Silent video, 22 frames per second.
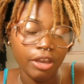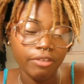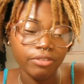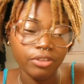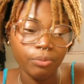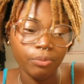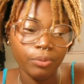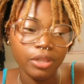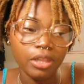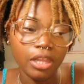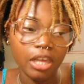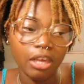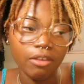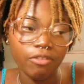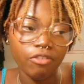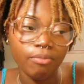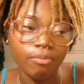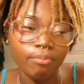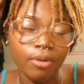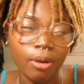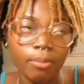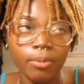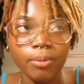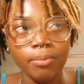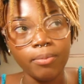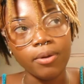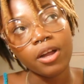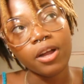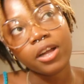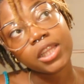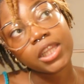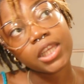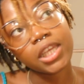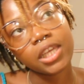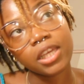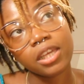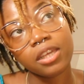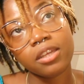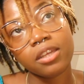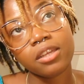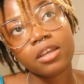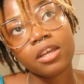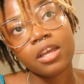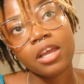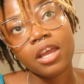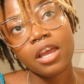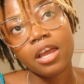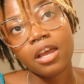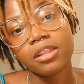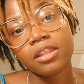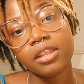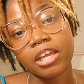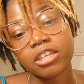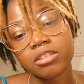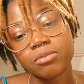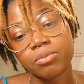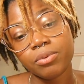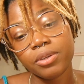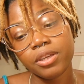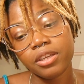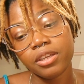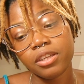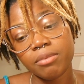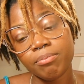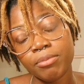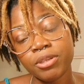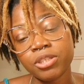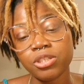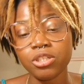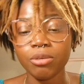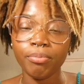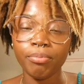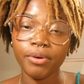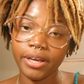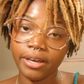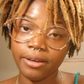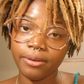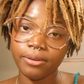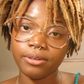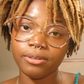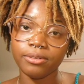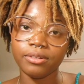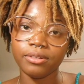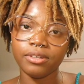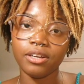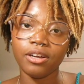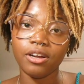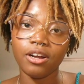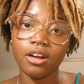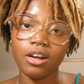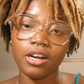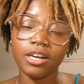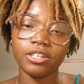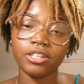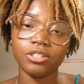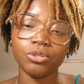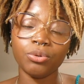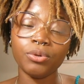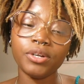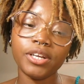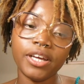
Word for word: after we left Mama Marley, that's when Mr. Brown, our tour